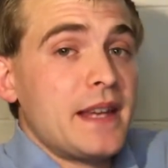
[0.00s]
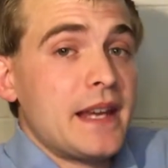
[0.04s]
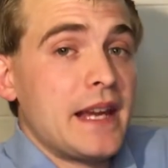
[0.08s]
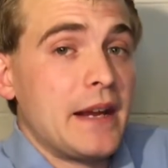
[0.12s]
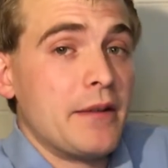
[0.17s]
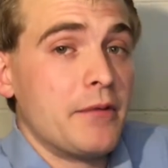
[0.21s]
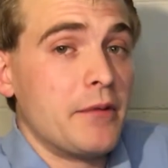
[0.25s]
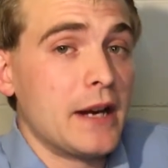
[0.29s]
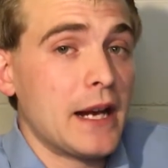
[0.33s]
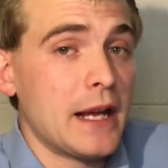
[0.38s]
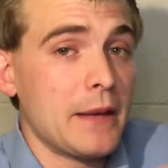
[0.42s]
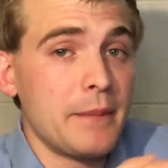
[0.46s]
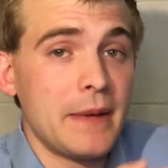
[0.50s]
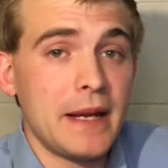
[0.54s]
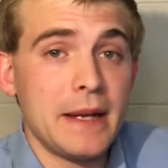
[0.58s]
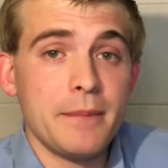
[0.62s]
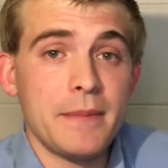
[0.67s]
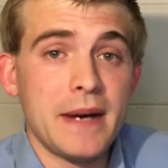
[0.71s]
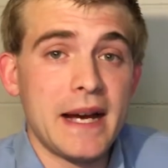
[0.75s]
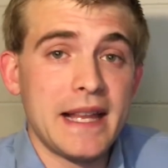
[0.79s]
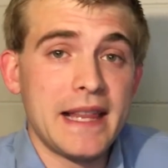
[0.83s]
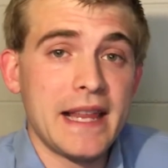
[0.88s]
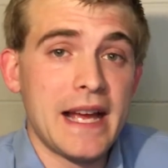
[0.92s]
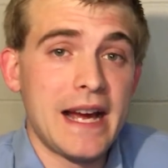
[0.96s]
and what I mean
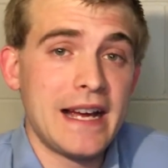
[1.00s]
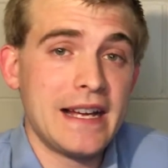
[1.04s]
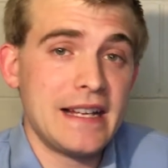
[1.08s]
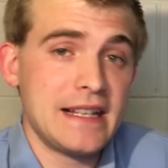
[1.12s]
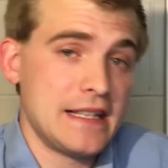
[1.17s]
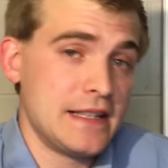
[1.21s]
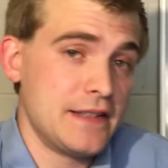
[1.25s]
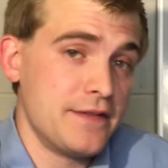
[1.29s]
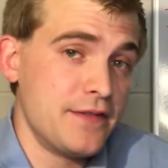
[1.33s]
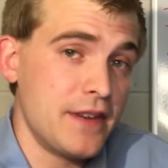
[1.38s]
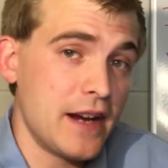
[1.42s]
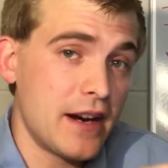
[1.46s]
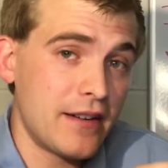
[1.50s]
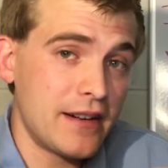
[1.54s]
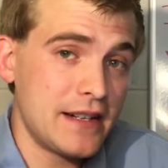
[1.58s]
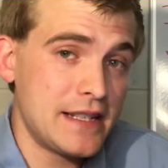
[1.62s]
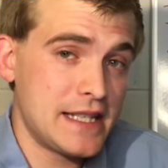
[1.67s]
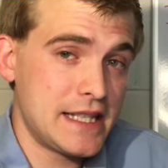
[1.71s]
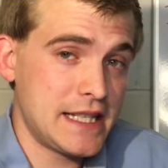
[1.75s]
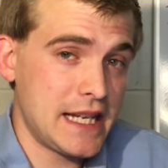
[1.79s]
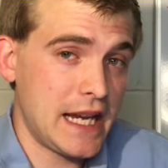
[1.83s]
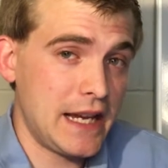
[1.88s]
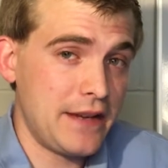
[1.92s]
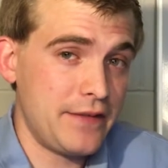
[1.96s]
by that is very
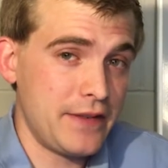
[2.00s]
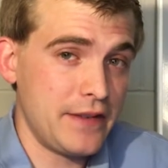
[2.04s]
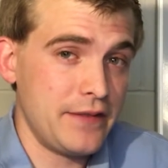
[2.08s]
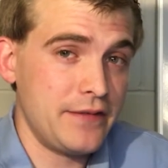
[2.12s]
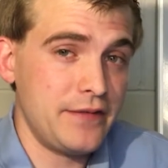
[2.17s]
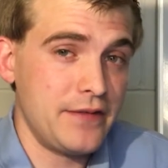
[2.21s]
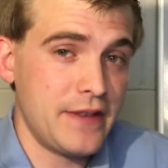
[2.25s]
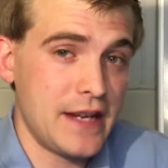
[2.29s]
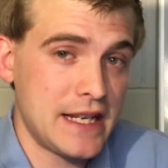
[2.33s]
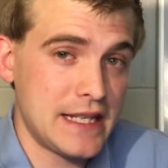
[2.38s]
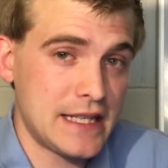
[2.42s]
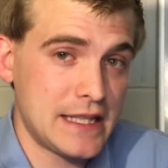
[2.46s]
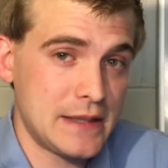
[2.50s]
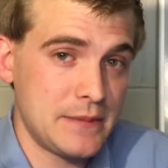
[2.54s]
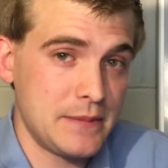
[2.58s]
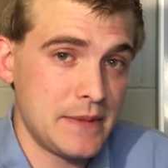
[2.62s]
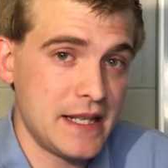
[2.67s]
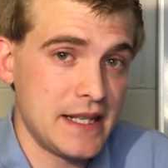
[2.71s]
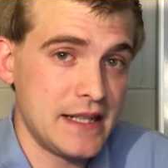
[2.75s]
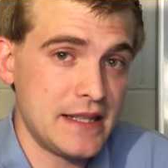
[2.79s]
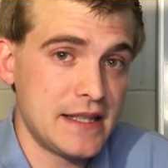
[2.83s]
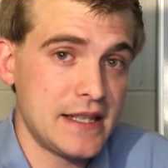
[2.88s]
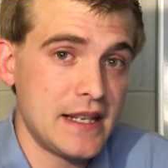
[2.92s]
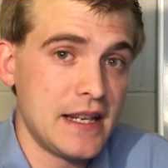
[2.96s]
safe
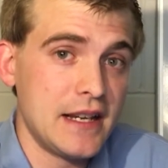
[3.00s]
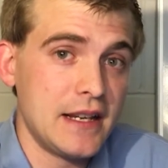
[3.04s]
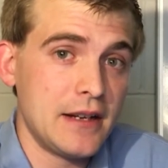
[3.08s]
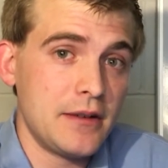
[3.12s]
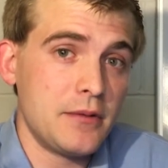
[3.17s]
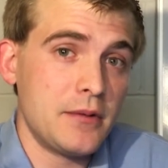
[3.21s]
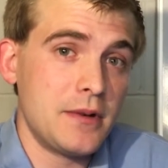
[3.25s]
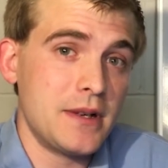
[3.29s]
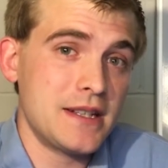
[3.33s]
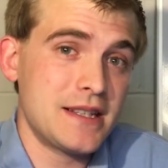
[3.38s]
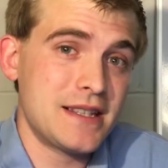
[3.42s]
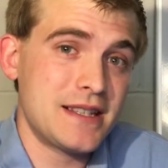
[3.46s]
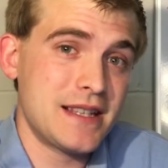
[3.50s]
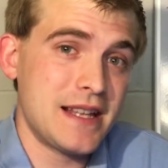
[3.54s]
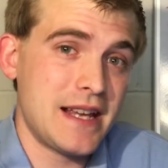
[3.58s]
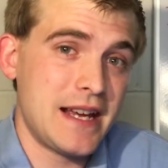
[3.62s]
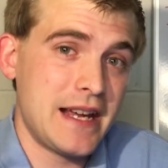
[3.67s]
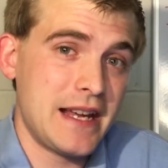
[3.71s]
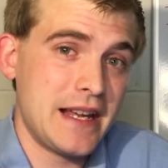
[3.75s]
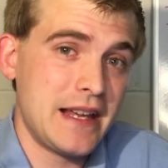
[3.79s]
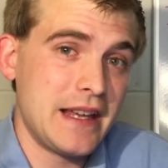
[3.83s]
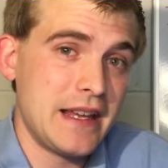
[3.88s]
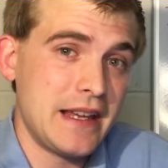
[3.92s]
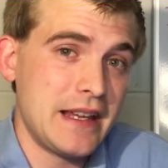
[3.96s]
investments, ones
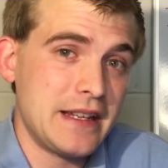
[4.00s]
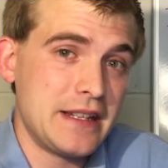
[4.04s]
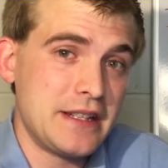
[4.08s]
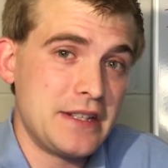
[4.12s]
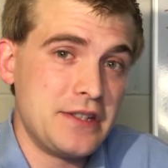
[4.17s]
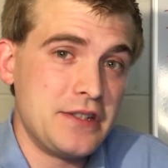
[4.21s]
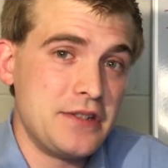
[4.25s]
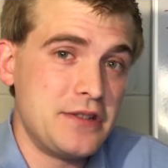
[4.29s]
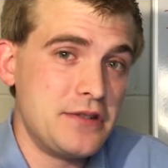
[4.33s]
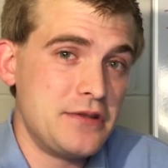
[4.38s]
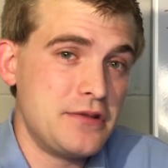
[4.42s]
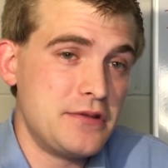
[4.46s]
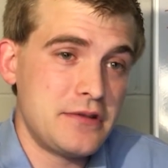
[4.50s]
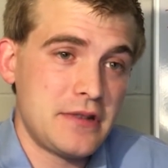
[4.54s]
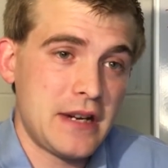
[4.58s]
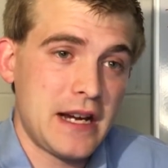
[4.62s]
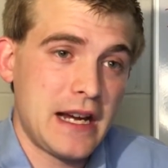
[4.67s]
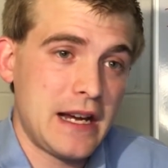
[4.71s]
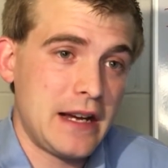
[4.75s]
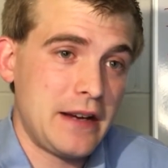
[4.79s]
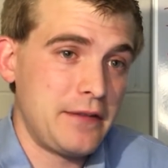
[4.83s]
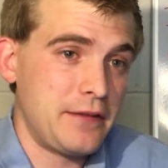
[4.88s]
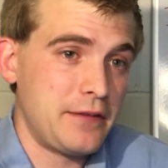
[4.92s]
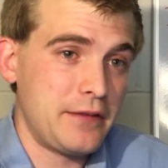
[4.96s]
that you
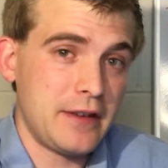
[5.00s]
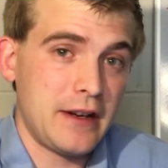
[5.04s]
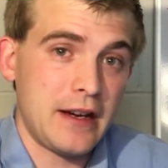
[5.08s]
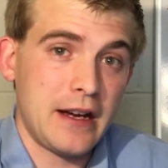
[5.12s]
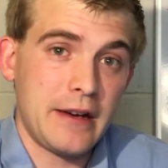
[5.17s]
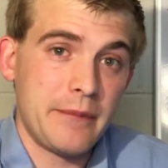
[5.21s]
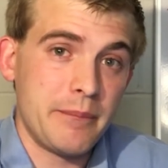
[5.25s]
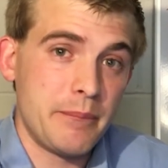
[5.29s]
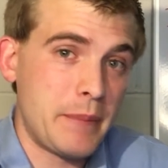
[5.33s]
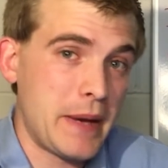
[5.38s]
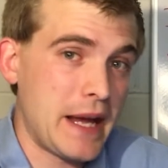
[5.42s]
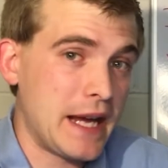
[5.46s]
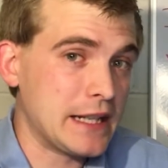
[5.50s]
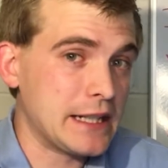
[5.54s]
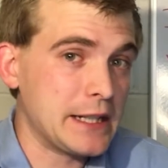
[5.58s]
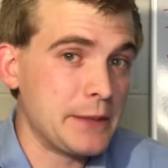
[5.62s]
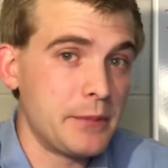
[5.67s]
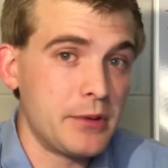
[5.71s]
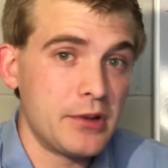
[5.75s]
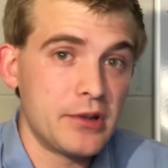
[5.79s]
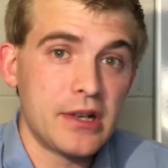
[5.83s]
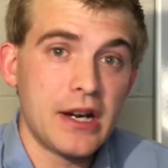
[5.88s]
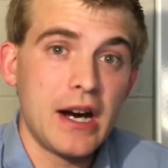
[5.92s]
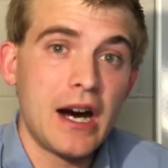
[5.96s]
have
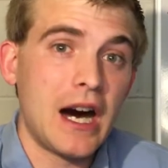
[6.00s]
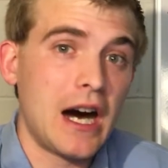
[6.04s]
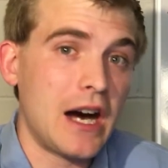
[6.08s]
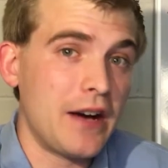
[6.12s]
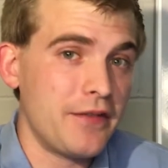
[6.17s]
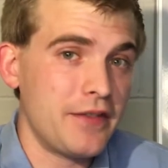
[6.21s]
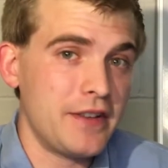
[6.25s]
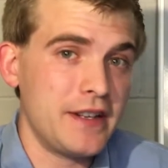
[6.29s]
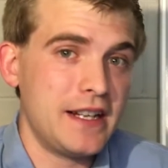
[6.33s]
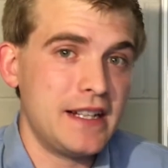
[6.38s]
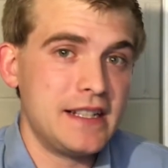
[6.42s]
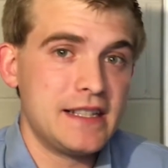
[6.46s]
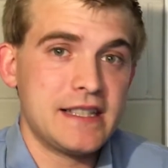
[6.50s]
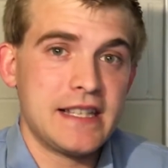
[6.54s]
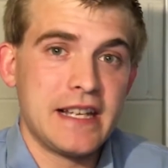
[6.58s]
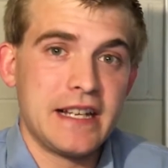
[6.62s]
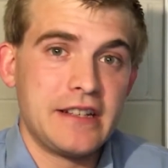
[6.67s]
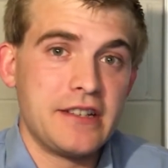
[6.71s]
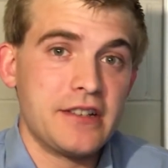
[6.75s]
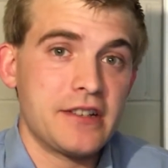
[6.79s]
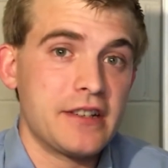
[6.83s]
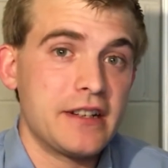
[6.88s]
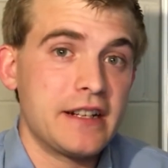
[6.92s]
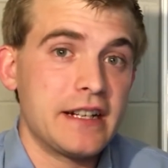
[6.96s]
impeccable confidence that
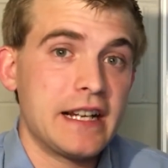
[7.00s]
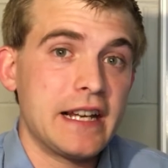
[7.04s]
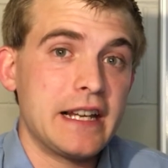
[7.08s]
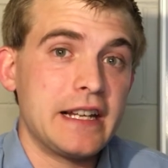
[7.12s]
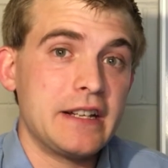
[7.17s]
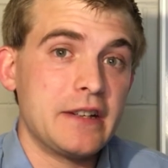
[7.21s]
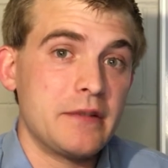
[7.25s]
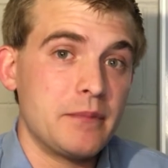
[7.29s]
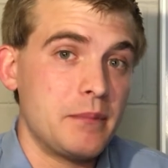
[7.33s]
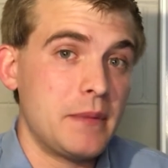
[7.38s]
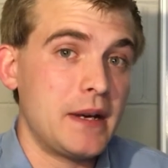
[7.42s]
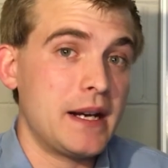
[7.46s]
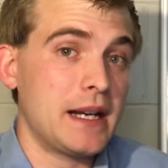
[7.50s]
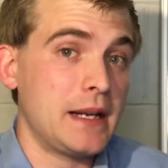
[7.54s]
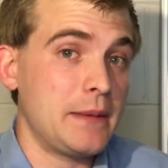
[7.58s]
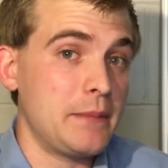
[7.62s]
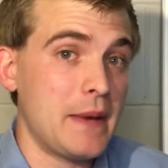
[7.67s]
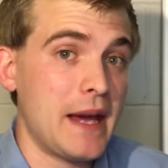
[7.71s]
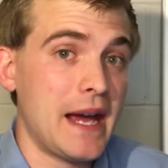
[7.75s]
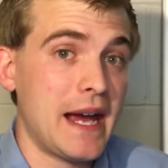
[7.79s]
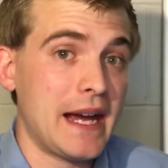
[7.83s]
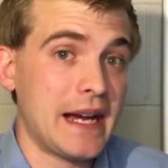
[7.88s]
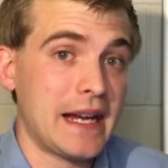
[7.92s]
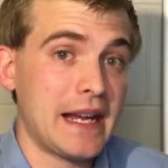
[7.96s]
you're going to get your money
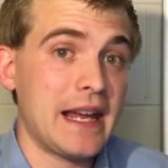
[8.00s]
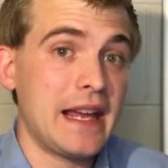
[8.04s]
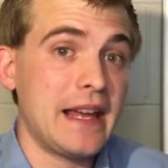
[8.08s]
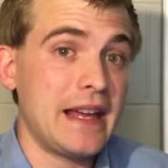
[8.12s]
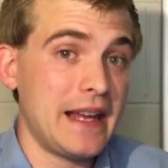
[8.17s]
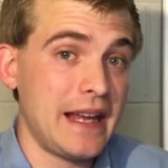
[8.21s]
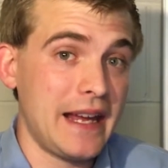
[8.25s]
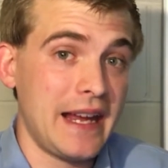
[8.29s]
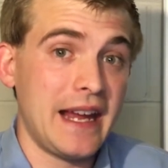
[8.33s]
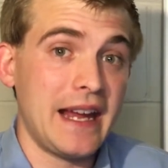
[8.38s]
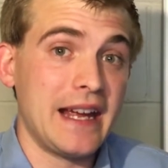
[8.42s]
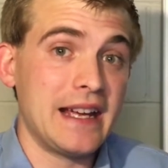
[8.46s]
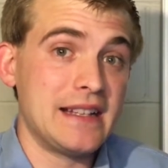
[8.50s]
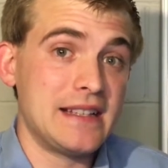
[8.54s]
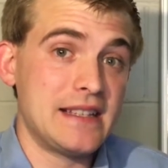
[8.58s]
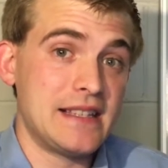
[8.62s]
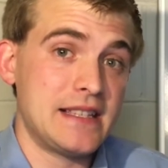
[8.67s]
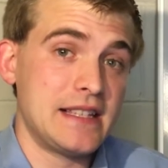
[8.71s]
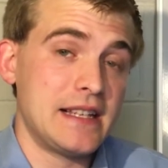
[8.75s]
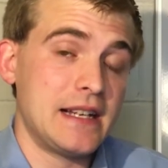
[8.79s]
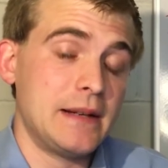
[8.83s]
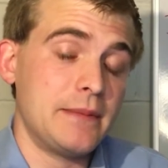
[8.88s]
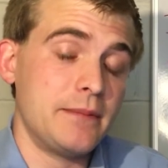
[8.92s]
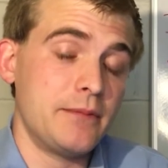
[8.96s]
back and
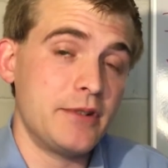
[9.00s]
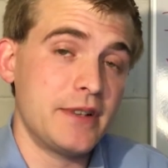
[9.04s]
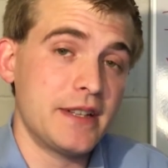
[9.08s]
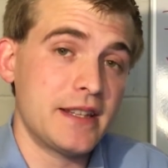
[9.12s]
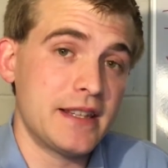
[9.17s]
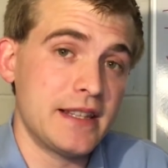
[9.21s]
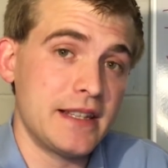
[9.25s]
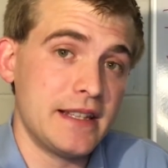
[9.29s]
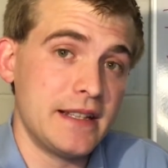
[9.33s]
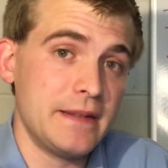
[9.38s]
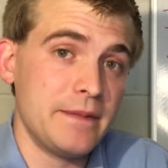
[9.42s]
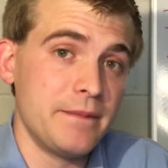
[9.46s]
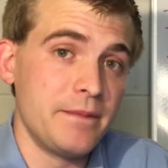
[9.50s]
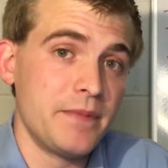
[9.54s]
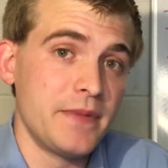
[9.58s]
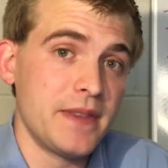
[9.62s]
some with it.